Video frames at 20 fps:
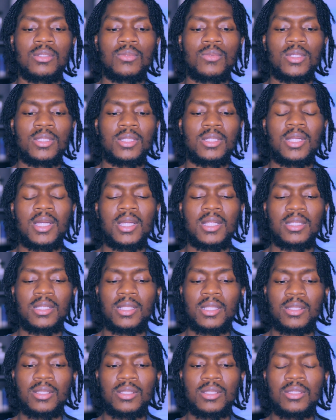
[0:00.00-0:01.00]
whether or not
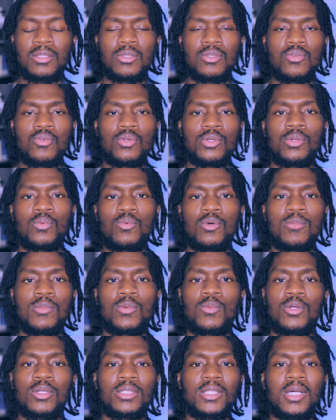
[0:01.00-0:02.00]
you and a
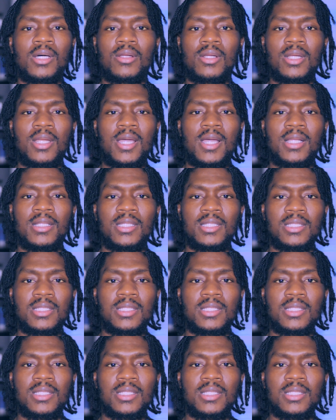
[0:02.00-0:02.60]
woman worked out or not.